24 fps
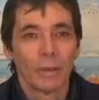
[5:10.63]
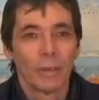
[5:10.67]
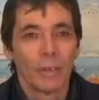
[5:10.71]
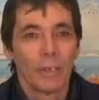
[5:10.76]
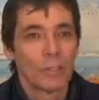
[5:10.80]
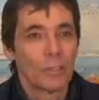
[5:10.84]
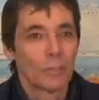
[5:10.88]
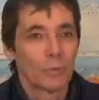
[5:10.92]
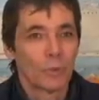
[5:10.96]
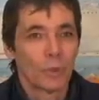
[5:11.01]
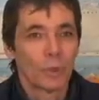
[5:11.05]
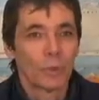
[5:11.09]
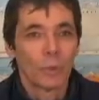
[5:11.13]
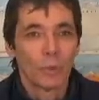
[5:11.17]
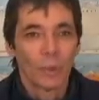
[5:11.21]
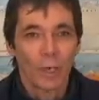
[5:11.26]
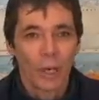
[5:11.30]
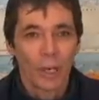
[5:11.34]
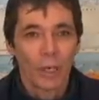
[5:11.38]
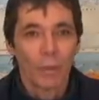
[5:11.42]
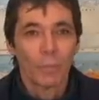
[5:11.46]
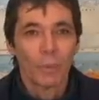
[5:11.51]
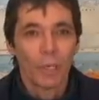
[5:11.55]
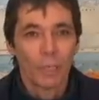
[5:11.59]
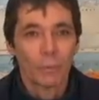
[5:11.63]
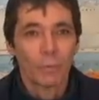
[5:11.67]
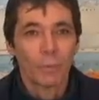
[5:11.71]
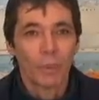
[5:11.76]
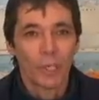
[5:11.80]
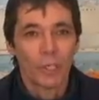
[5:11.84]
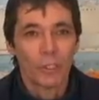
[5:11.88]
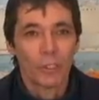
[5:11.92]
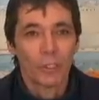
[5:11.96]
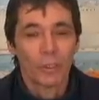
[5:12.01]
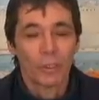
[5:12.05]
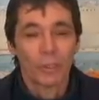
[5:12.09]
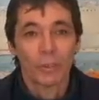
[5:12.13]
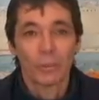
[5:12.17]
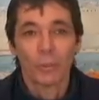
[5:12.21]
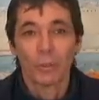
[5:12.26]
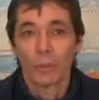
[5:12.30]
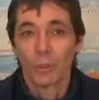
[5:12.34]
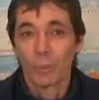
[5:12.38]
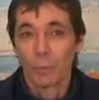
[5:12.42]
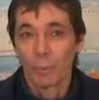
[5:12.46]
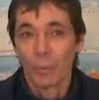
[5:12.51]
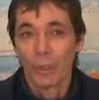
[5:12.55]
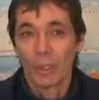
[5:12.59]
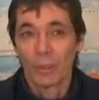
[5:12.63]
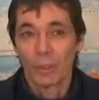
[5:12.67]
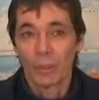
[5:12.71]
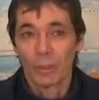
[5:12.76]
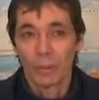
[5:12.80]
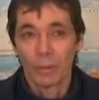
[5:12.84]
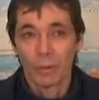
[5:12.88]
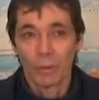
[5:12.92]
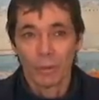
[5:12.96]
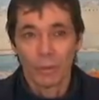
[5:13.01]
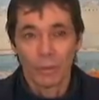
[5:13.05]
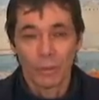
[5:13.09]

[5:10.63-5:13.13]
is for your high blood pressure, you may